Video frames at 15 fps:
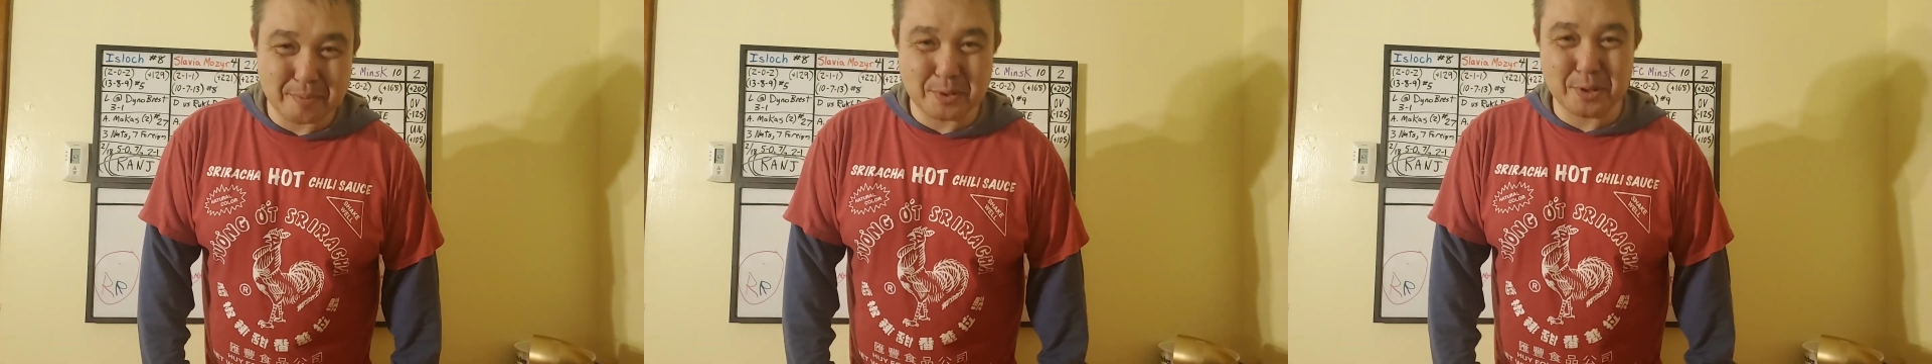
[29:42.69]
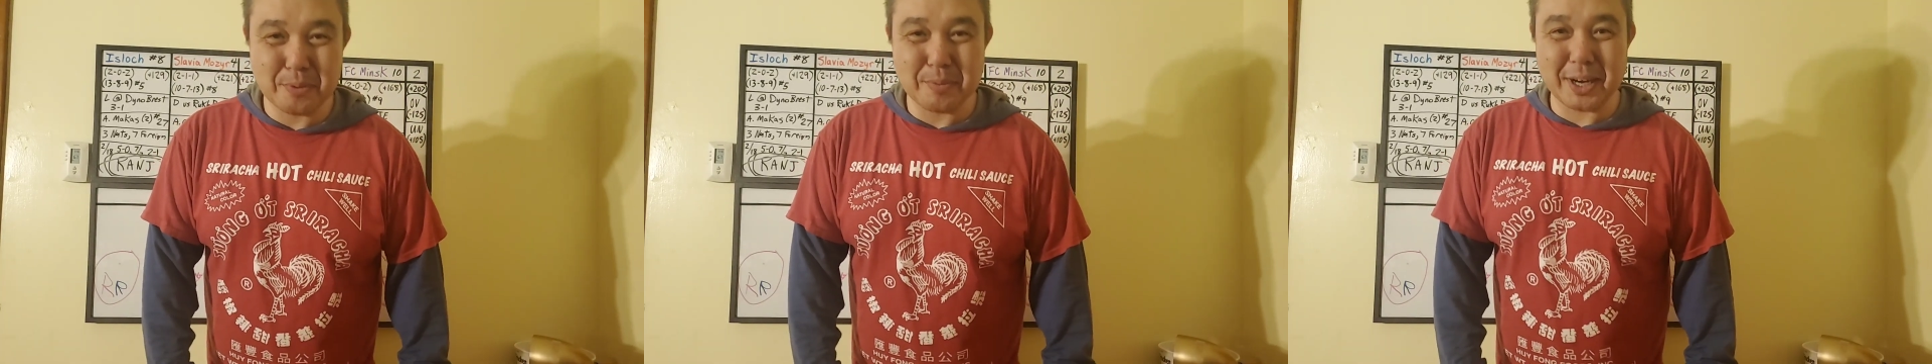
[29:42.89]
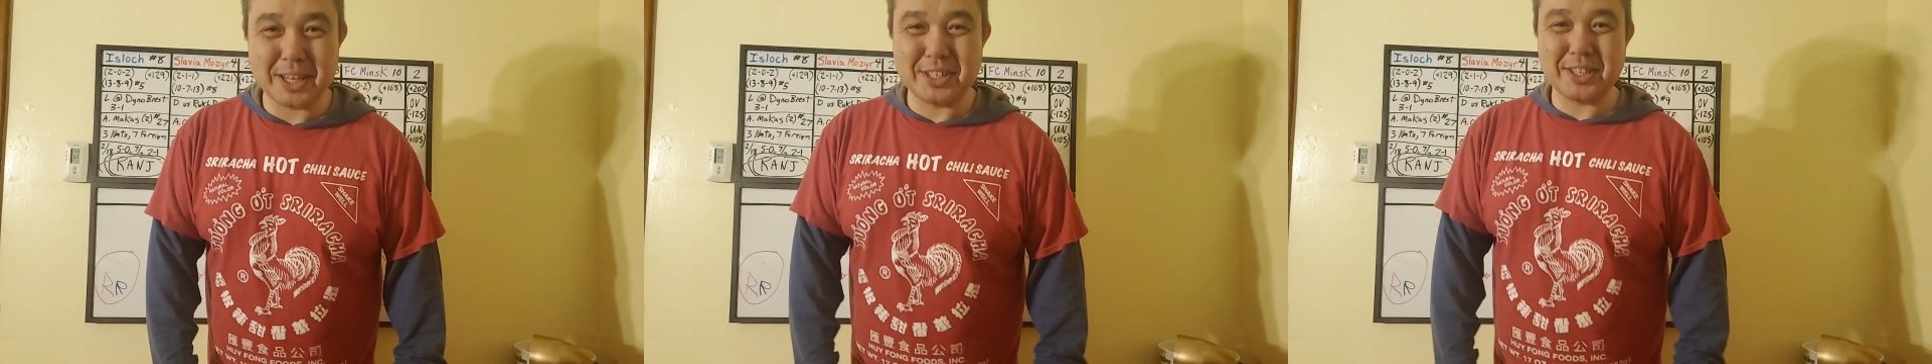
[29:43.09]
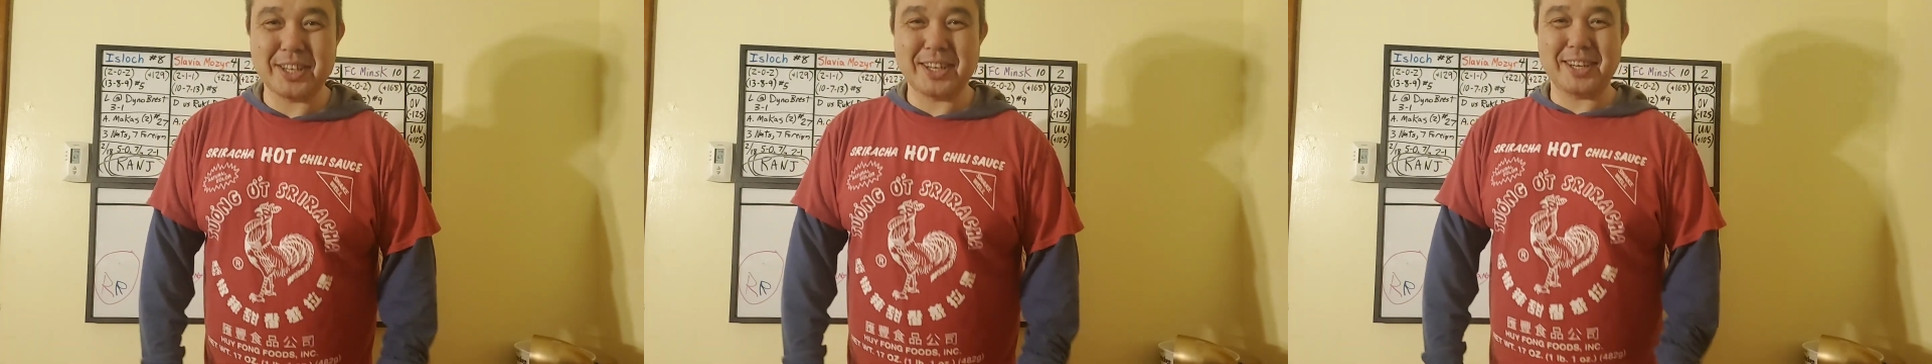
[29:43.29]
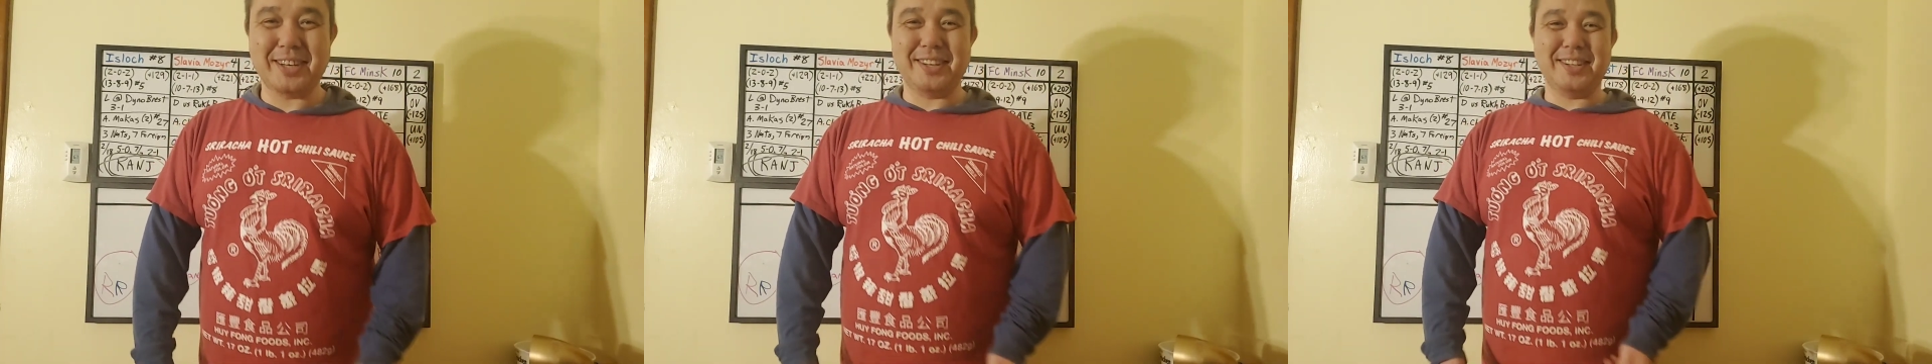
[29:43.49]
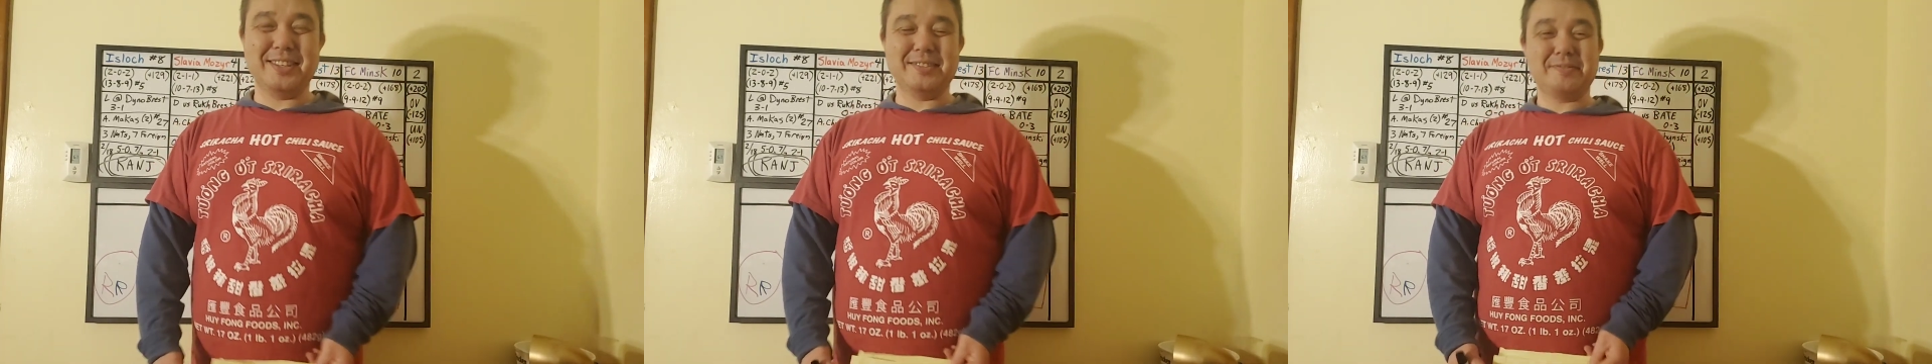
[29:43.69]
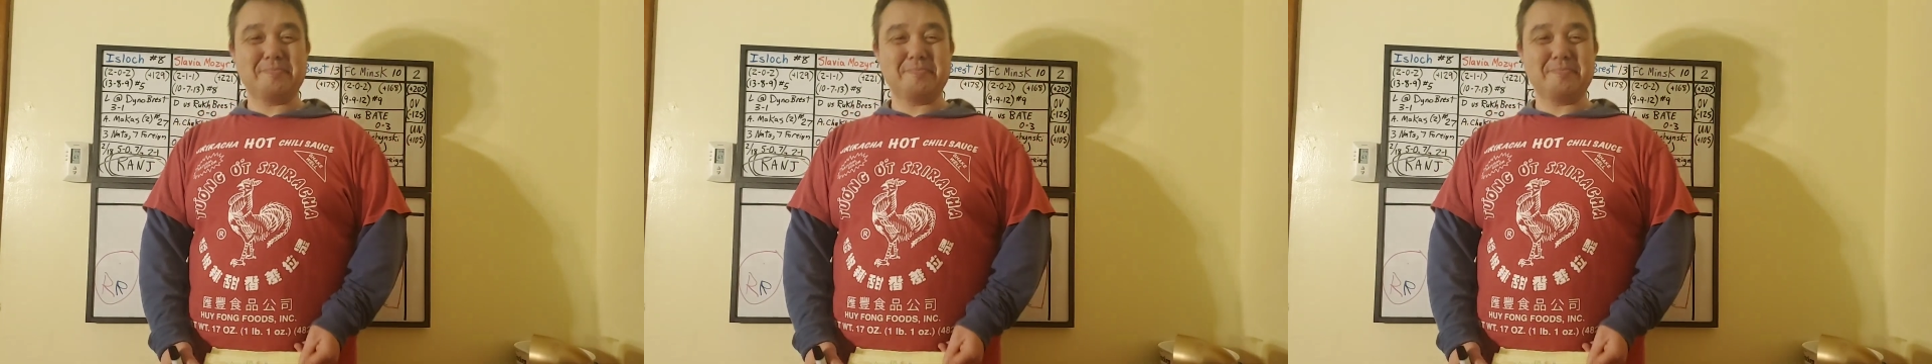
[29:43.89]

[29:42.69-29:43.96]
to my channel.